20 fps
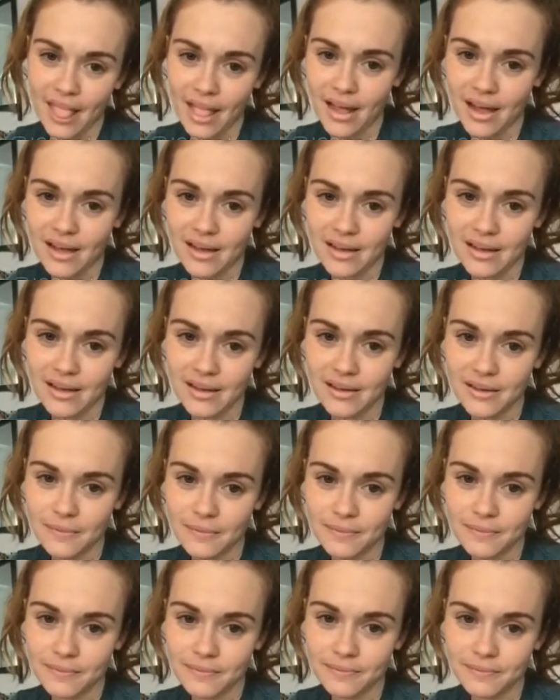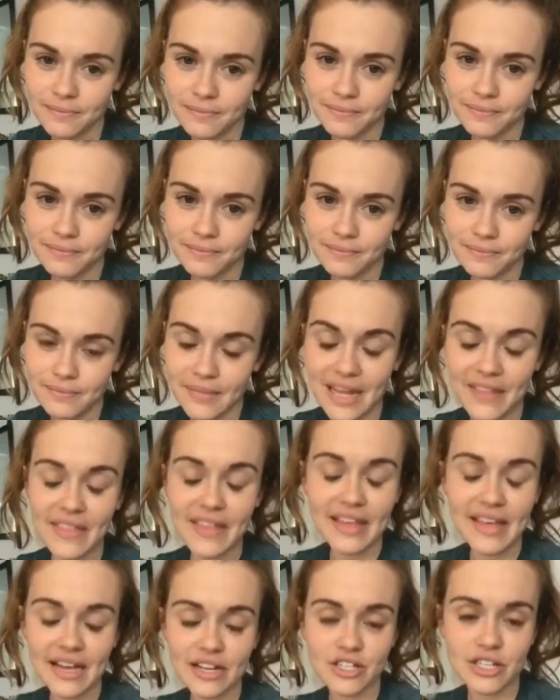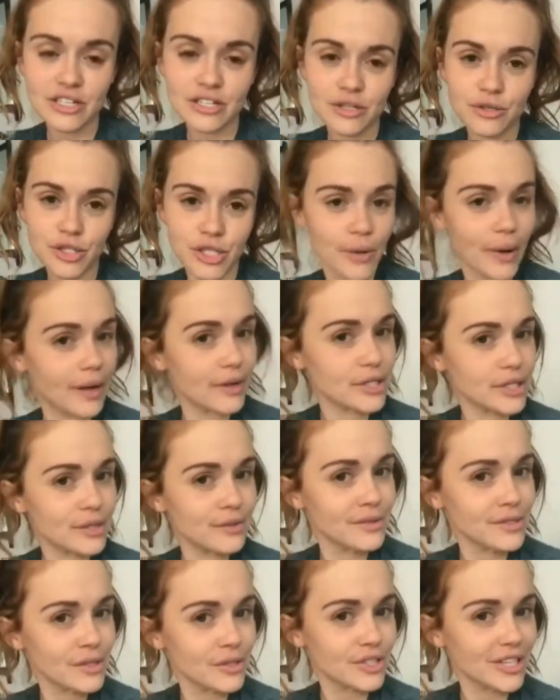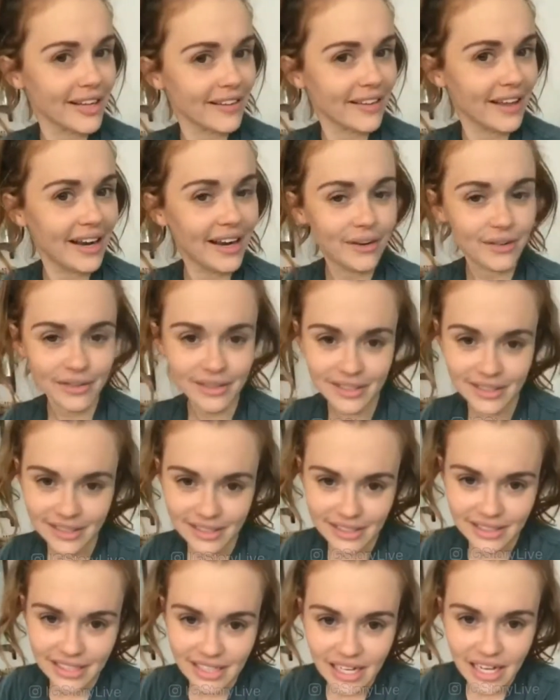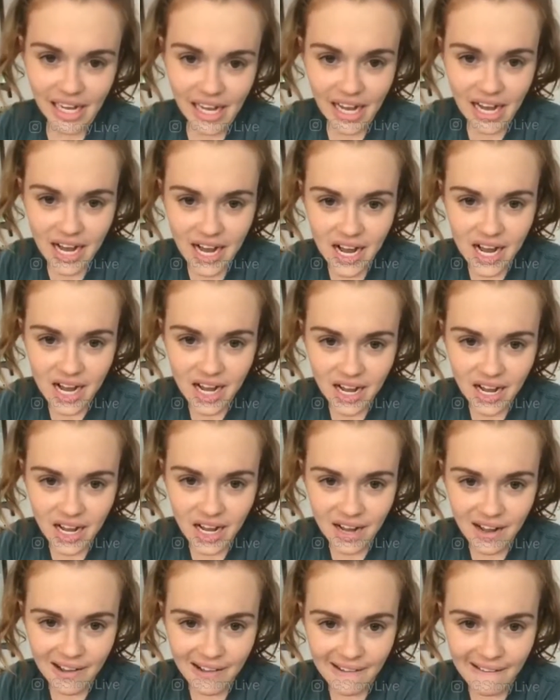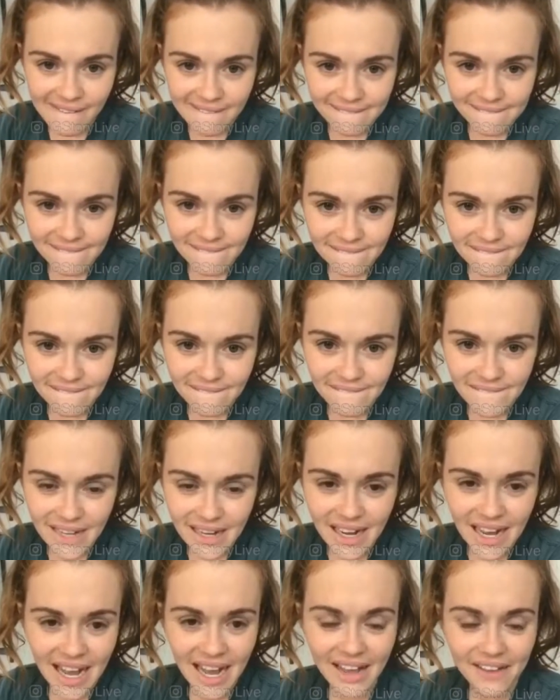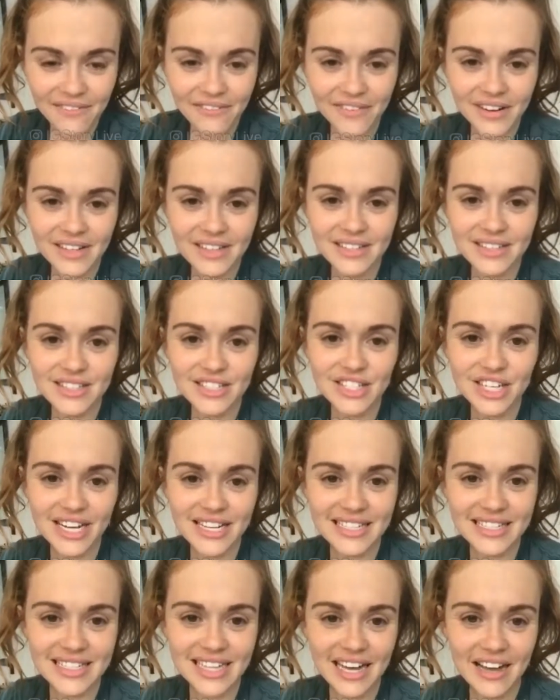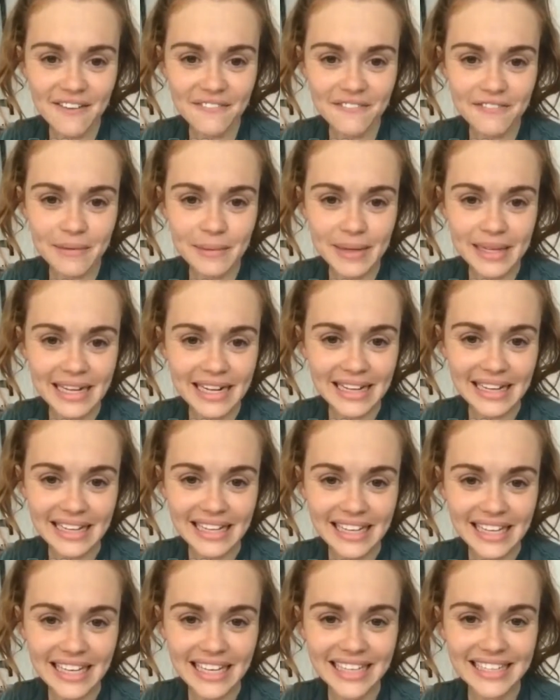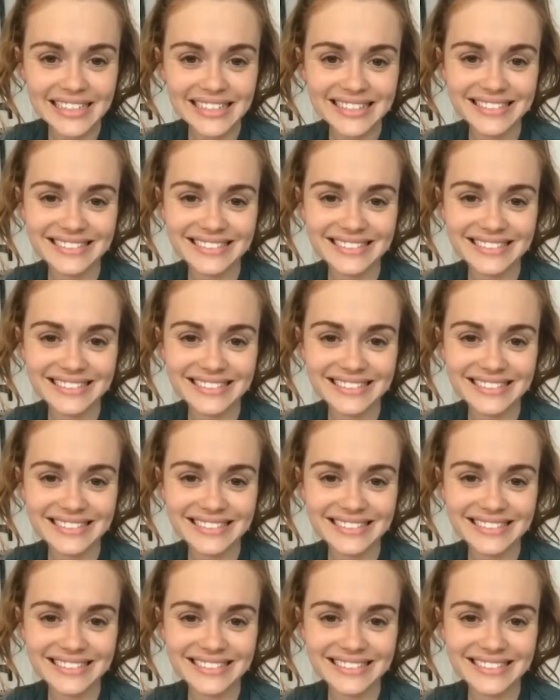I think he actually has a new show out too, so check that out. Hi, Francesca from Italy.